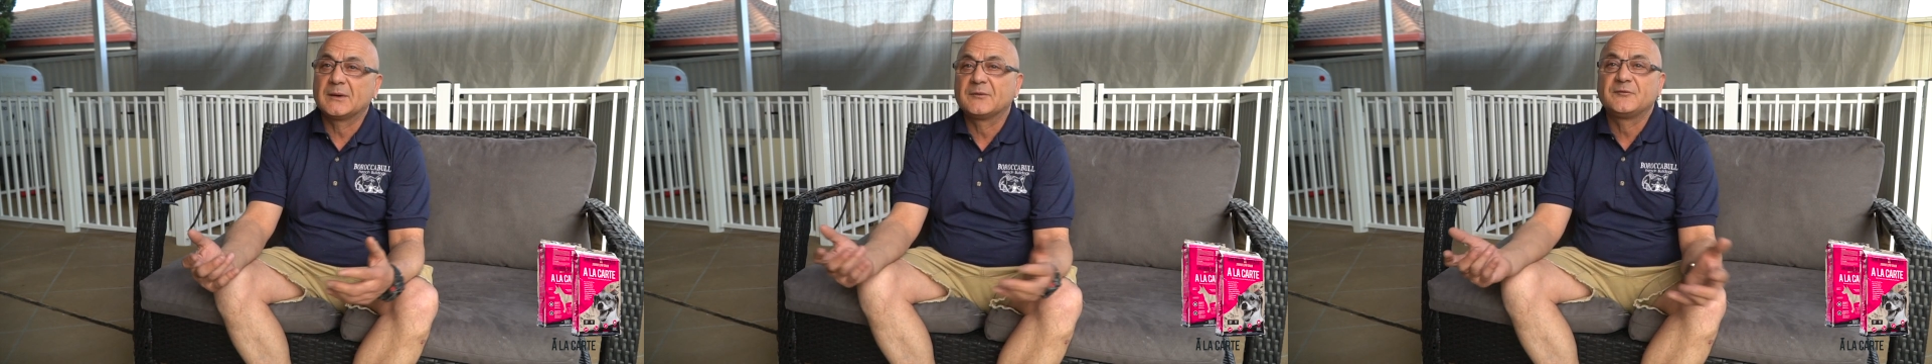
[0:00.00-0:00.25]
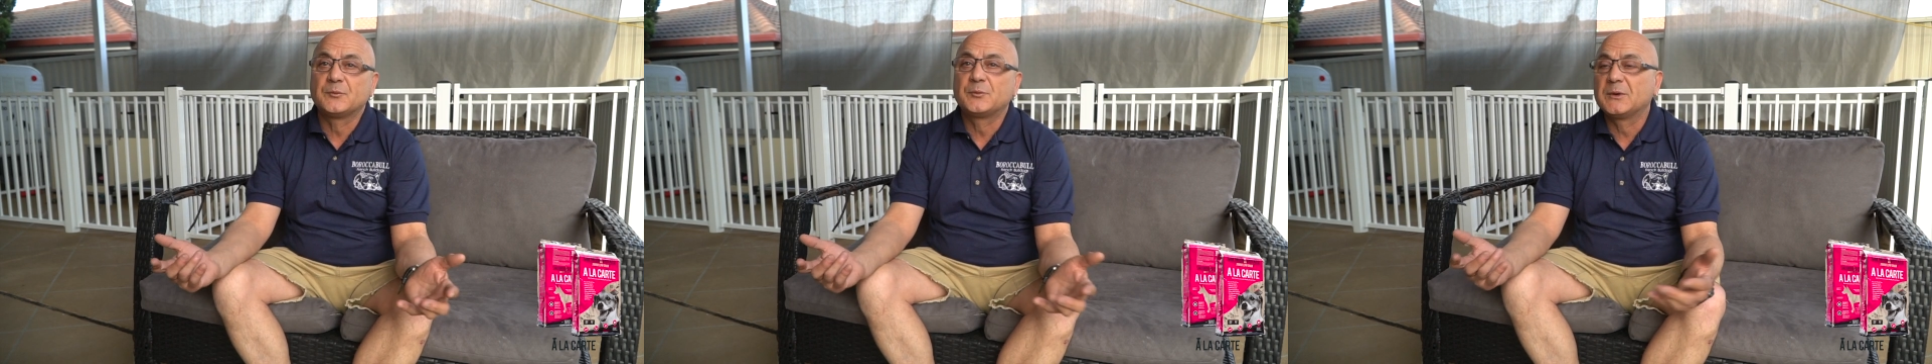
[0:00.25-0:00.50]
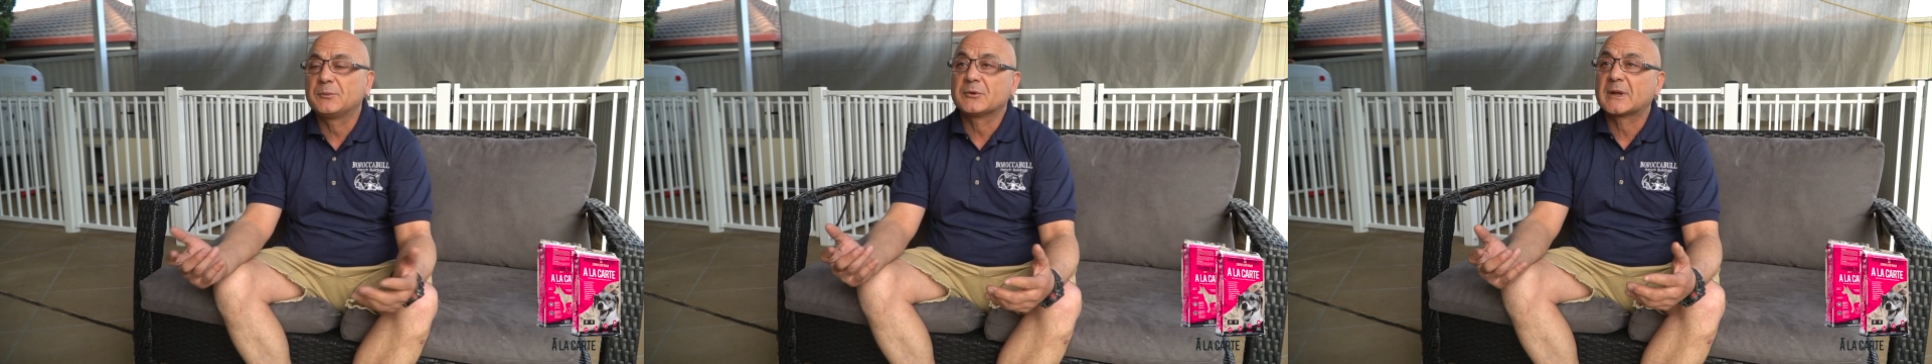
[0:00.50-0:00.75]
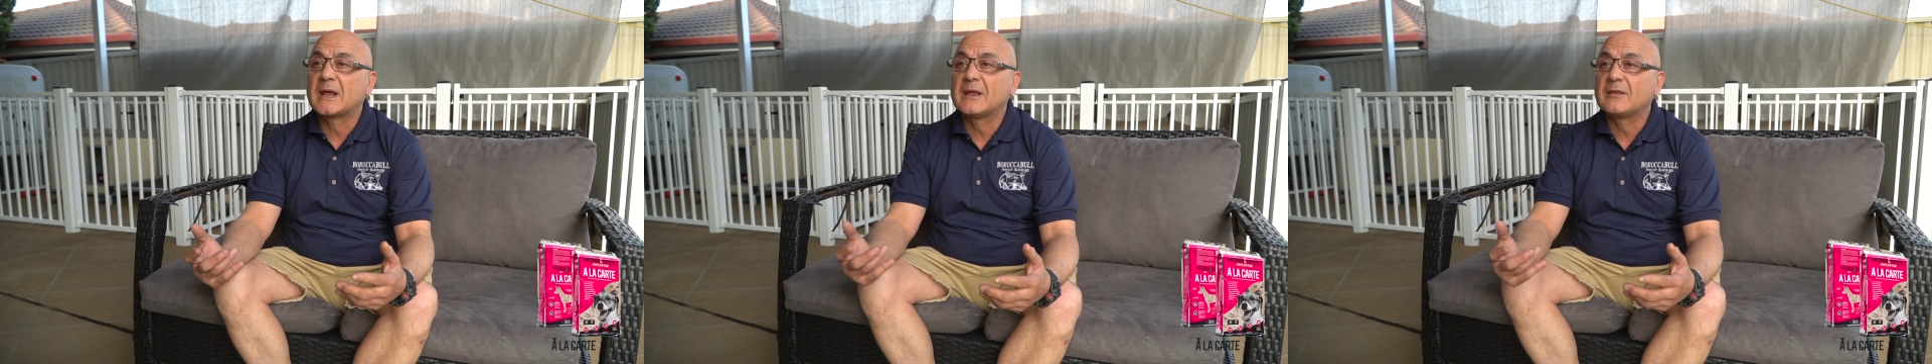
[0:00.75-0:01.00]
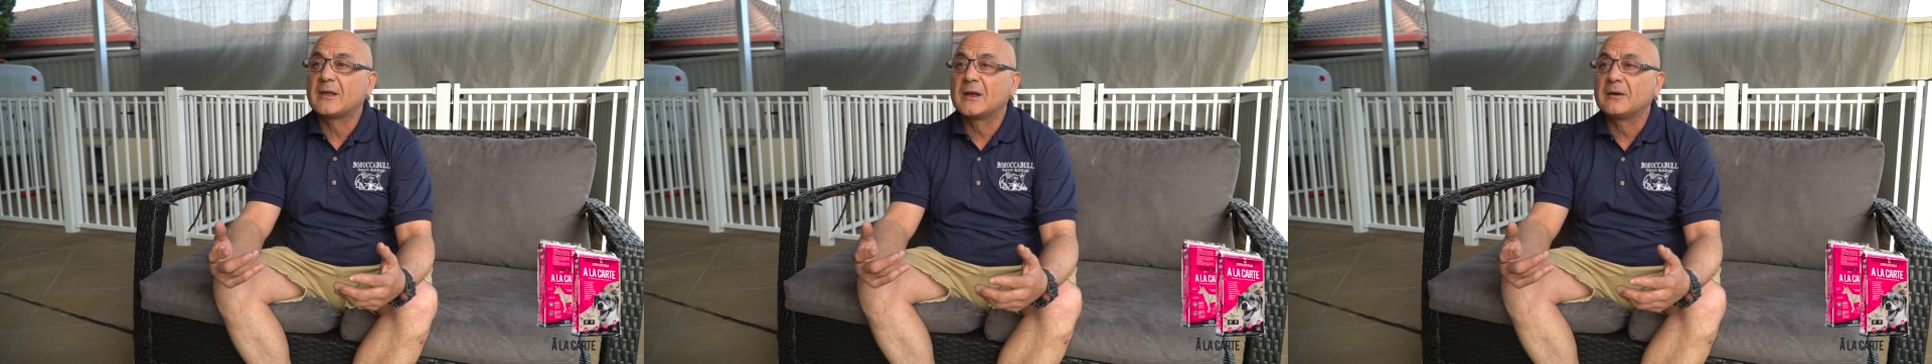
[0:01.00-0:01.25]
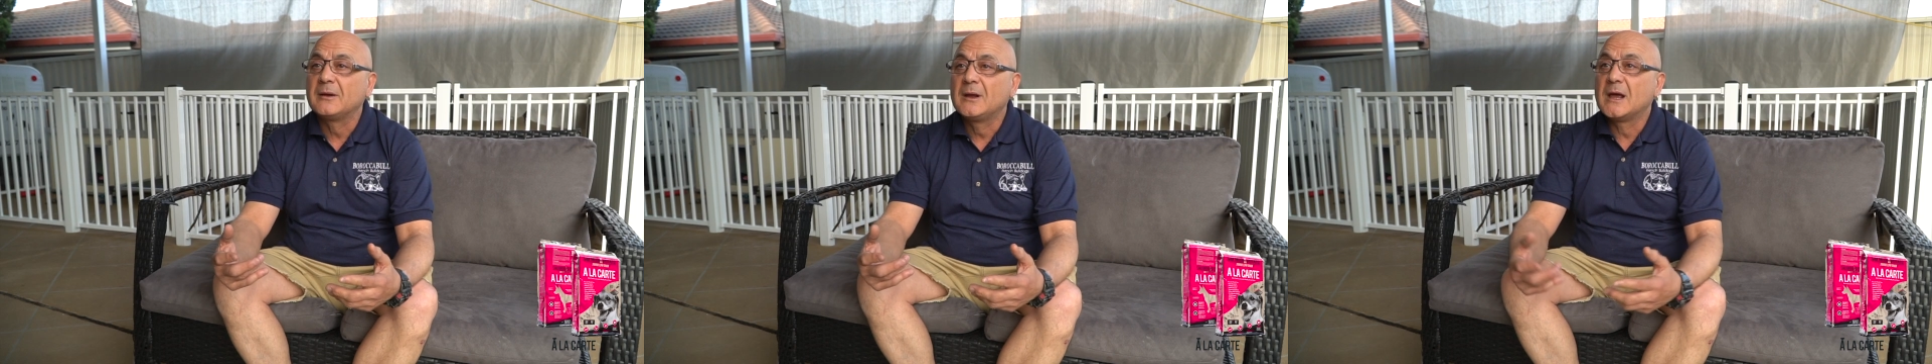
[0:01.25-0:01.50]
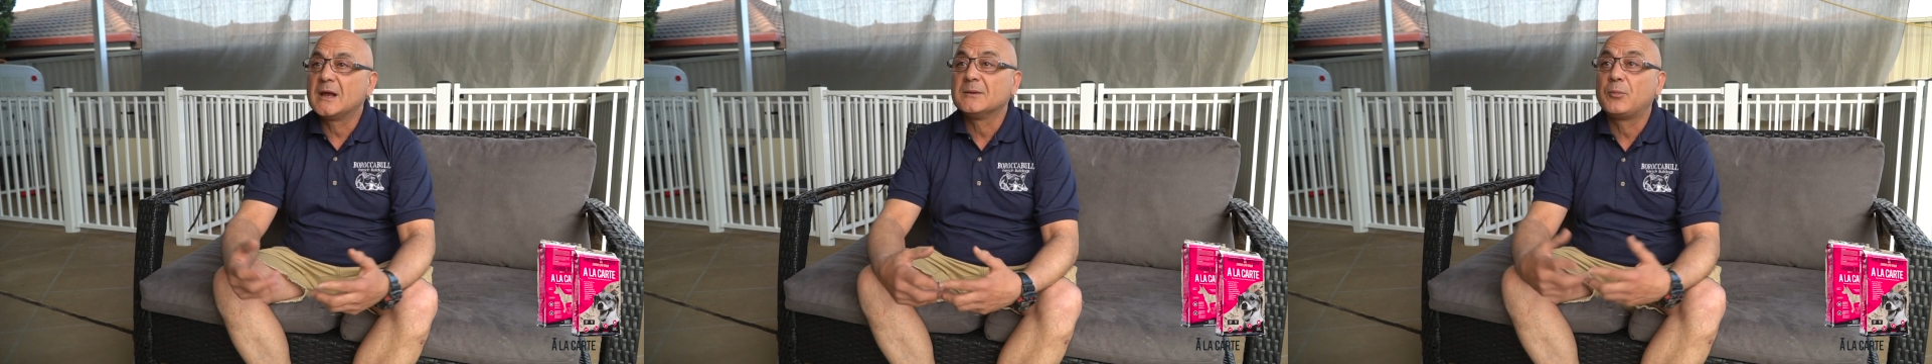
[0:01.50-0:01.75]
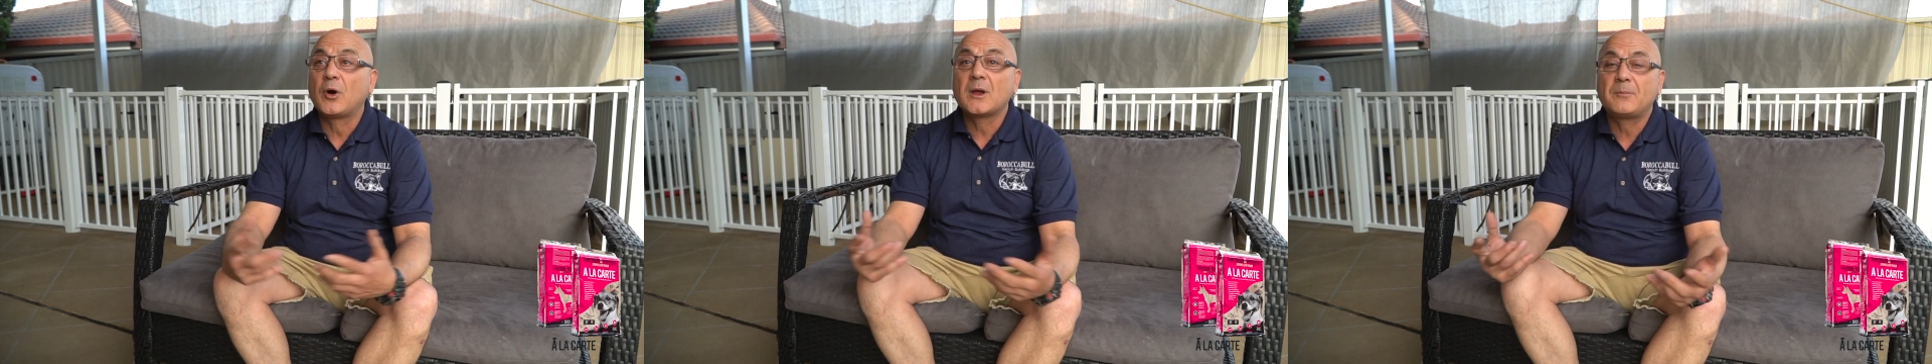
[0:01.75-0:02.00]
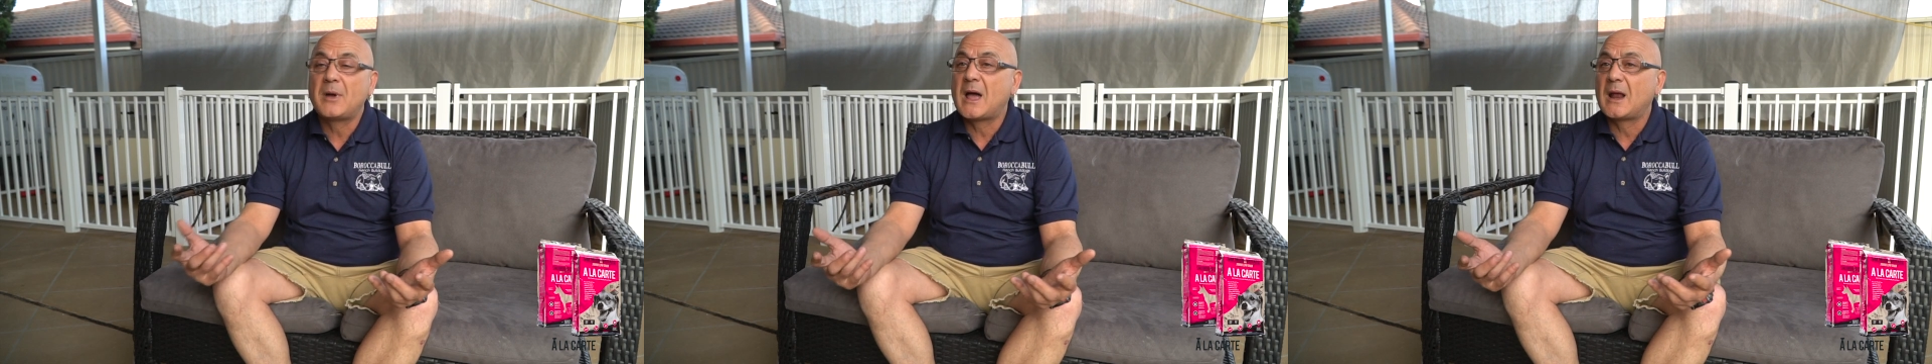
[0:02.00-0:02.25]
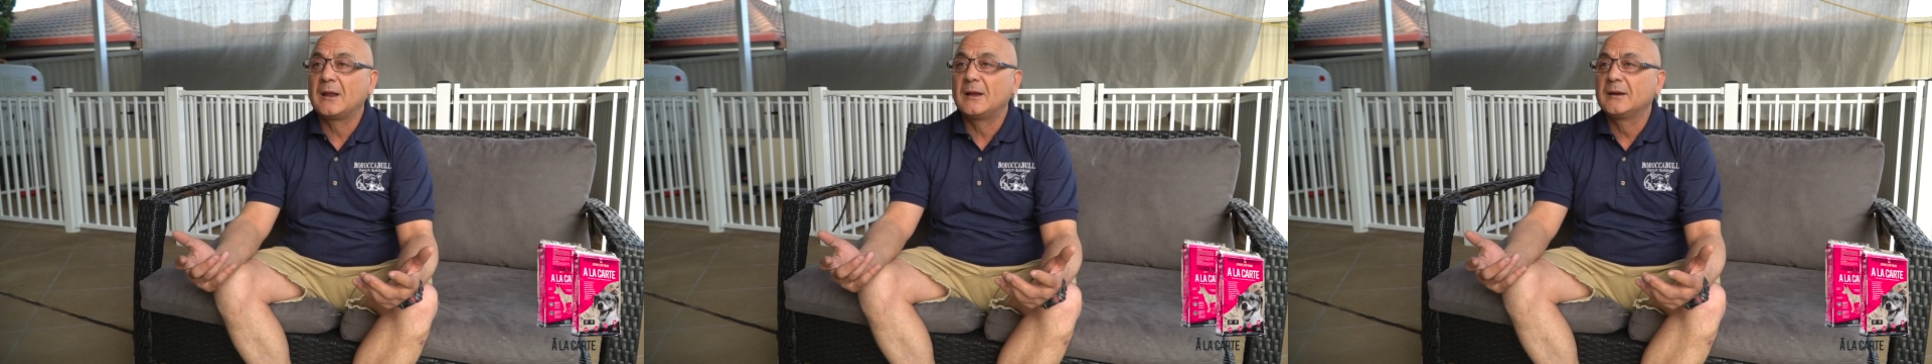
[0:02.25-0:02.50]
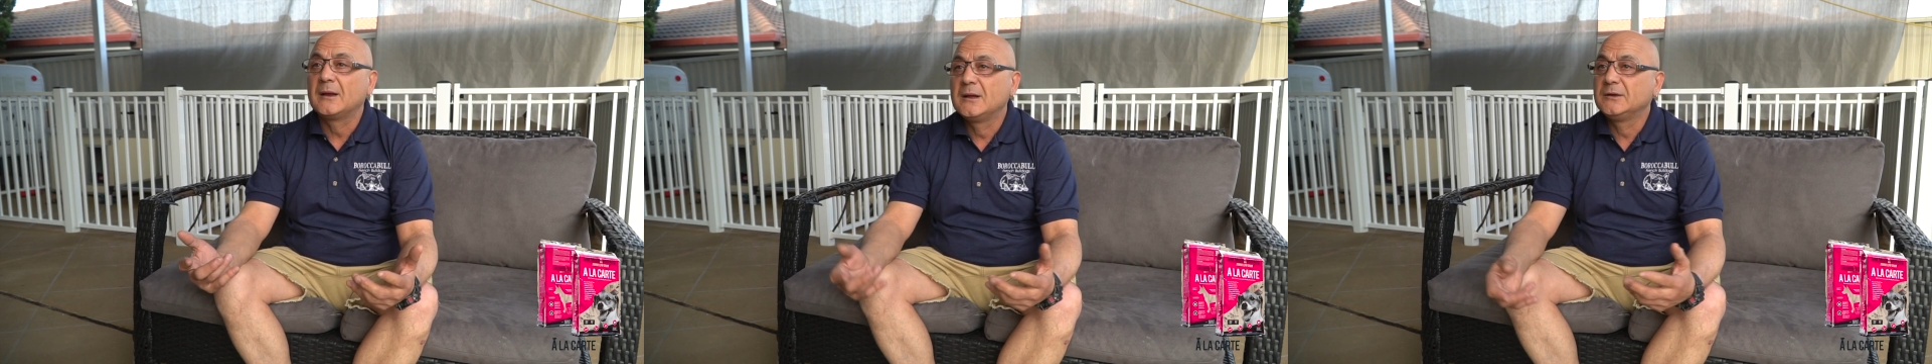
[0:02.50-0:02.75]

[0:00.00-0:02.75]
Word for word: a few people together and you buy a pallet,